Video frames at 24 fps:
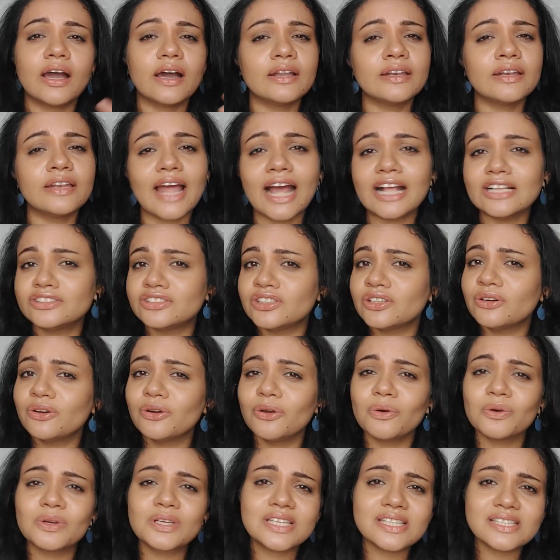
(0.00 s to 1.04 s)
natural
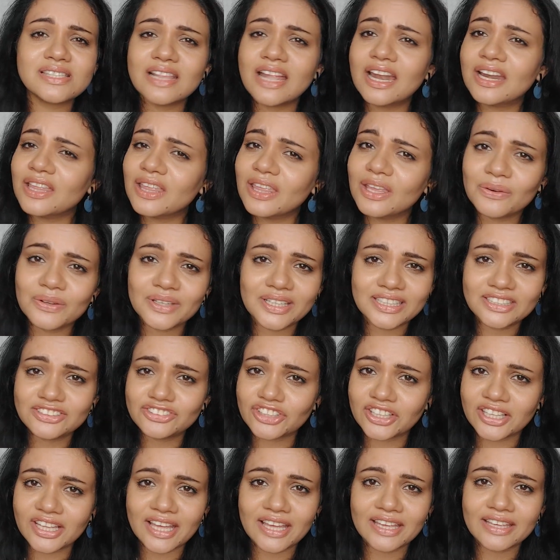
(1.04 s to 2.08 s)
glow kis ladki ko nahi
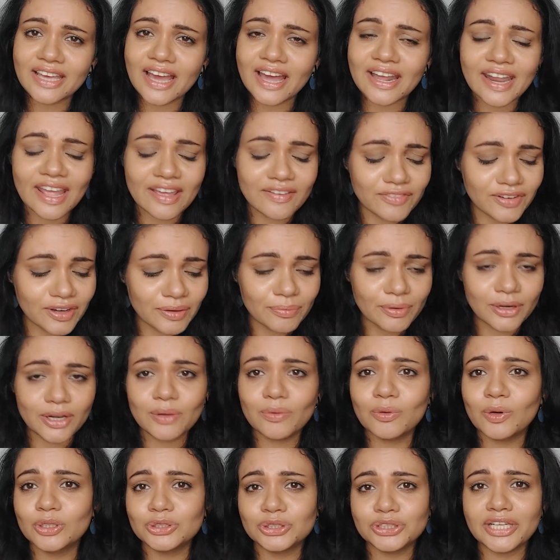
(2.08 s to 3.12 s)
chahiye yaar,
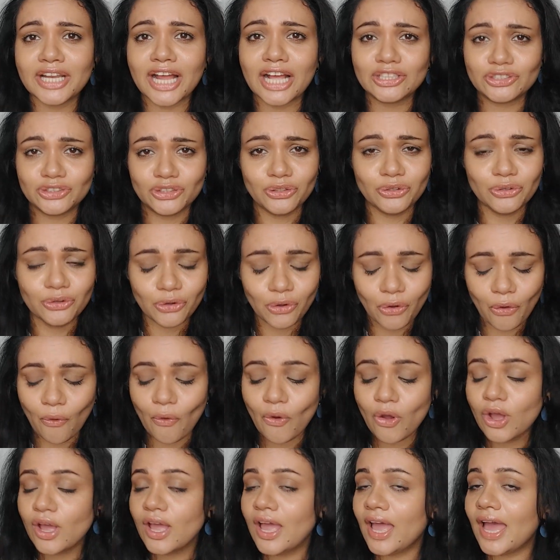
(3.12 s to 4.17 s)
everybody wants a natural
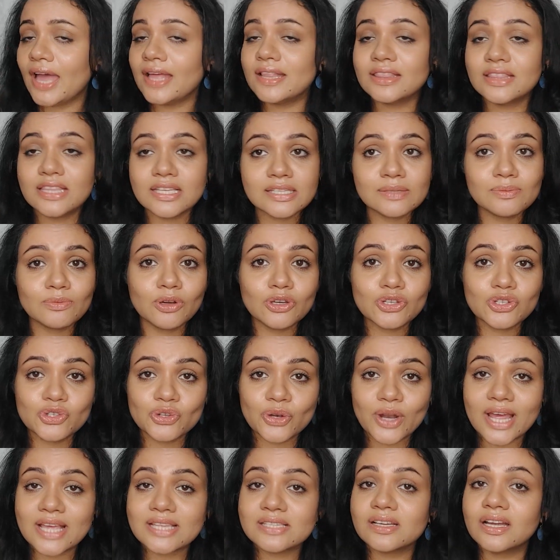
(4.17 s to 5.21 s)
glow, and this
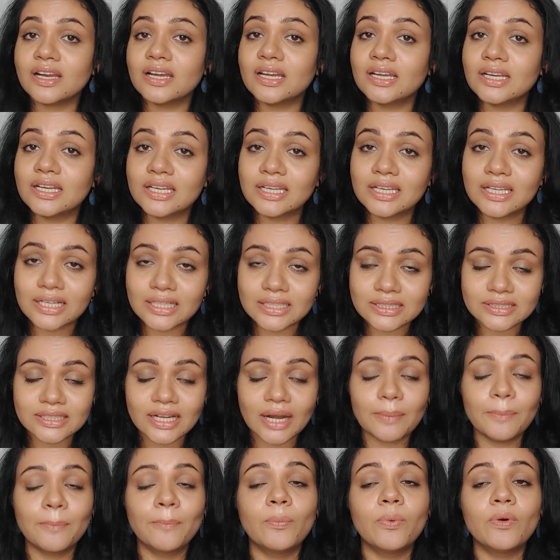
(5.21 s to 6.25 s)
moisturizer does
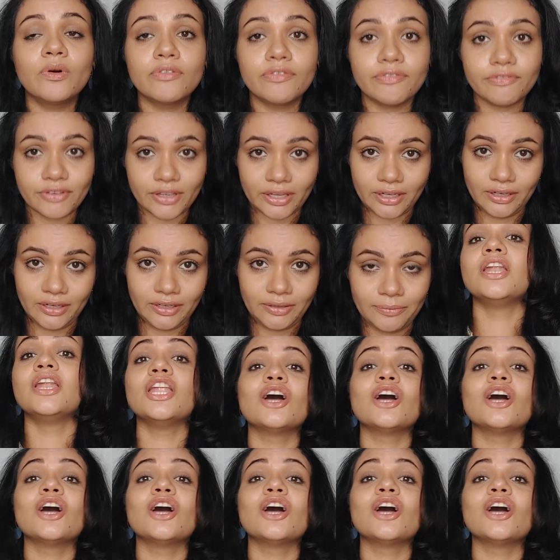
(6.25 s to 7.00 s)
that perfectly.